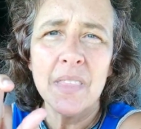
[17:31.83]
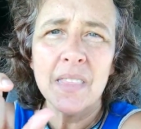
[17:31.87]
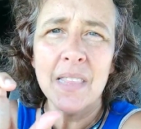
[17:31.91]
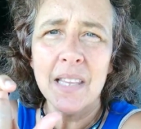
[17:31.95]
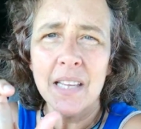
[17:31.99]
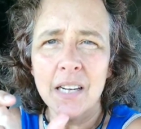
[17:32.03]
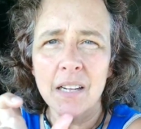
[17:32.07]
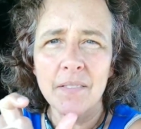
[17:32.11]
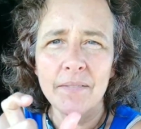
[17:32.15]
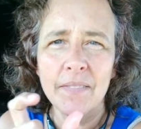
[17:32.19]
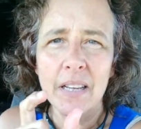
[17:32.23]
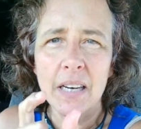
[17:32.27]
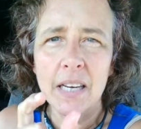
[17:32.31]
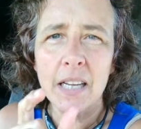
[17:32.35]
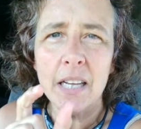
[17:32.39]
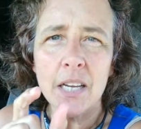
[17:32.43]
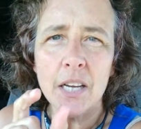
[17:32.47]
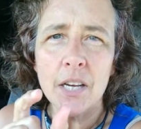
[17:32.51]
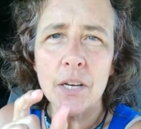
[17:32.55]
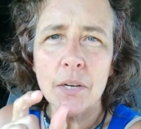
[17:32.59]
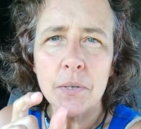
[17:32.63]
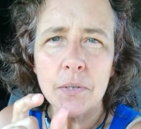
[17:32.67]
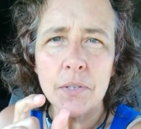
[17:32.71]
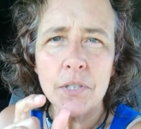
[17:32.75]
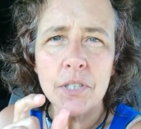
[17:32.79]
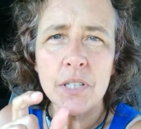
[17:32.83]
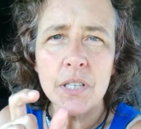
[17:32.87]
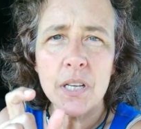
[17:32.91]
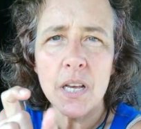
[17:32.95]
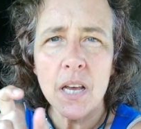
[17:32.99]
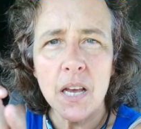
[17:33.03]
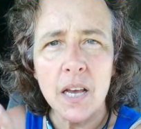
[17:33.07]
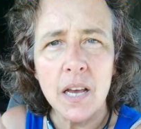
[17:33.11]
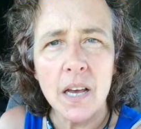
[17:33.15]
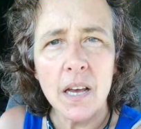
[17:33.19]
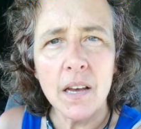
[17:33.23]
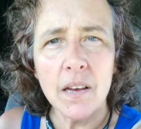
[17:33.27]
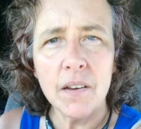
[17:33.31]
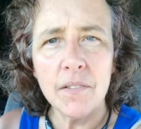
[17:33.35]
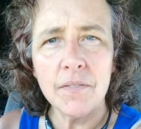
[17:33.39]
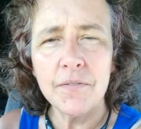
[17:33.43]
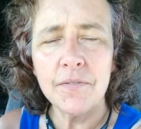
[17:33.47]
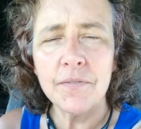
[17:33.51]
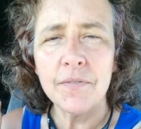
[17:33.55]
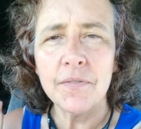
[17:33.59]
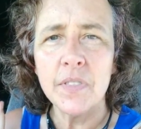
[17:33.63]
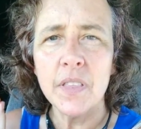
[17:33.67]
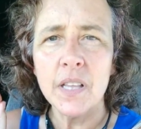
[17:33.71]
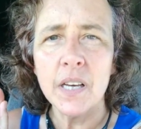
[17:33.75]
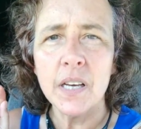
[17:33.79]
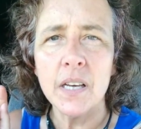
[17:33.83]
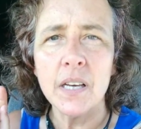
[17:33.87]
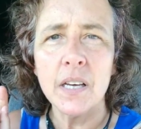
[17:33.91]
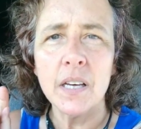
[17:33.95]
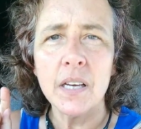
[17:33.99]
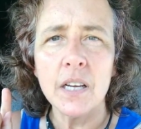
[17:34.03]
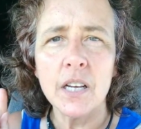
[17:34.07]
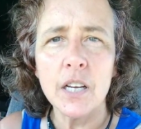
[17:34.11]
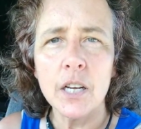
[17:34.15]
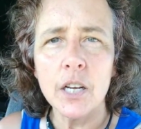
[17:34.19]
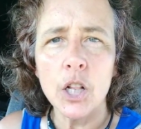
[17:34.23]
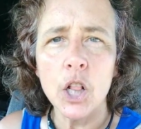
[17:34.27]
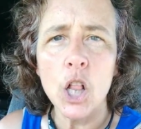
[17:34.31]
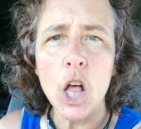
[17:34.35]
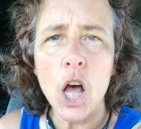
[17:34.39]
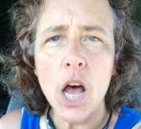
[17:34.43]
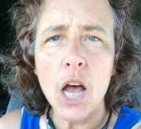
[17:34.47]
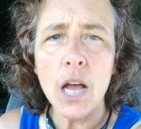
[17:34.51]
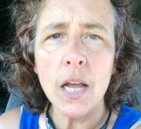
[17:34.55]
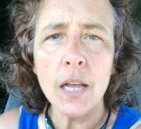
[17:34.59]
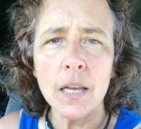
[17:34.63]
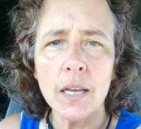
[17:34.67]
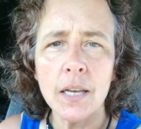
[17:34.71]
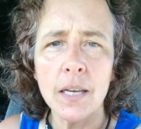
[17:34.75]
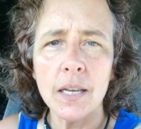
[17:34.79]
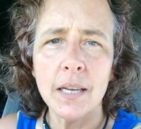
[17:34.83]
little videos of the clock